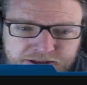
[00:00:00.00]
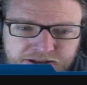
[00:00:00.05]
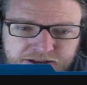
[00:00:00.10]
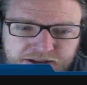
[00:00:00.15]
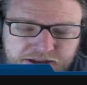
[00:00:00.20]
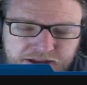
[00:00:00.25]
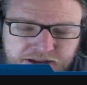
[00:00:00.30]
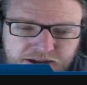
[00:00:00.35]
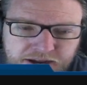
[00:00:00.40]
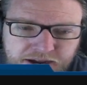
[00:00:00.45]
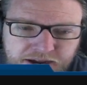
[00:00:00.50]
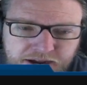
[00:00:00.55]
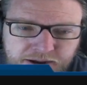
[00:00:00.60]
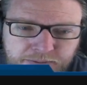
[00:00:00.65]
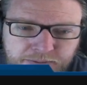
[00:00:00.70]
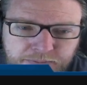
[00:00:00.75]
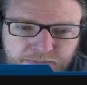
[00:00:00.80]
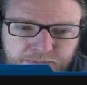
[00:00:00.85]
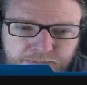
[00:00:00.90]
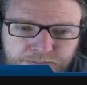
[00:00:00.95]

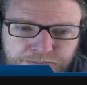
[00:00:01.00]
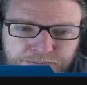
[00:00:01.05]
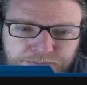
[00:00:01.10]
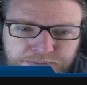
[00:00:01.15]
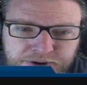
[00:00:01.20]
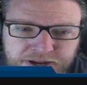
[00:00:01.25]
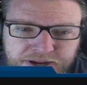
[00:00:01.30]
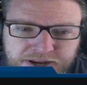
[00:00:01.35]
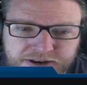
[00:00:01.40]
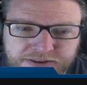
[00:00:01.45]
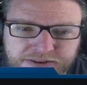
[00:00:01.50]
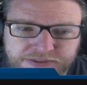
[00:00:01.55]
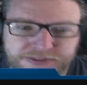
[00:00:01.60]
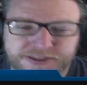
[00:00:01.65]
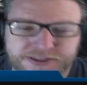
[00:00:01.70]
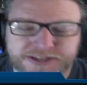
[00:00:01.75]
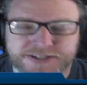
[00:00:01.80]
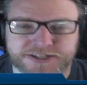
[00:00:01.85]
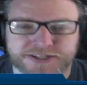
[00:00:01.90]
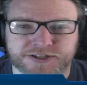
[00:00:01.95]
But
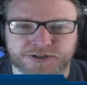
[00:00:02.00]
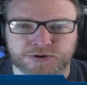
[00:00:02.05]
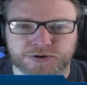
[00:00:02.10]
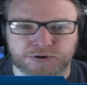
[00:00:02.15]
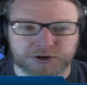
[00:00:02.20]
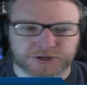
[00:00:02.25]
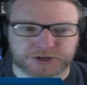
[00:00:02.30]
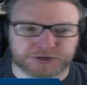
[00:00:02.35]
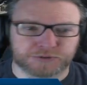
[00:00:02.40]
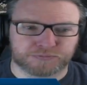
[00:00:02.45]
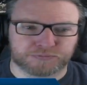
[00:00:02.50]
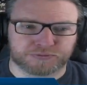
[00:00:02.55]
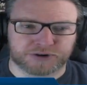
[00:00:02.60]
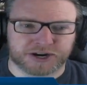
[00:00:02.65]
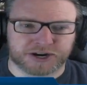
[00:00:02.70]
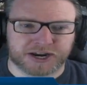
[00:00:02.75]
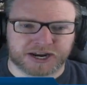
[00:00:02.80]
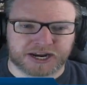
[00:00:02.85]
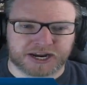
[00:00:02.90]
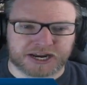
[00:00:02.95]
this is going to
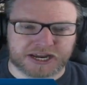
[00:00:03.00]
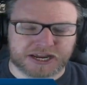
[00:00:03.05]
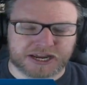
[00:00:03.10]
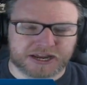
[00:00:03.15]
bring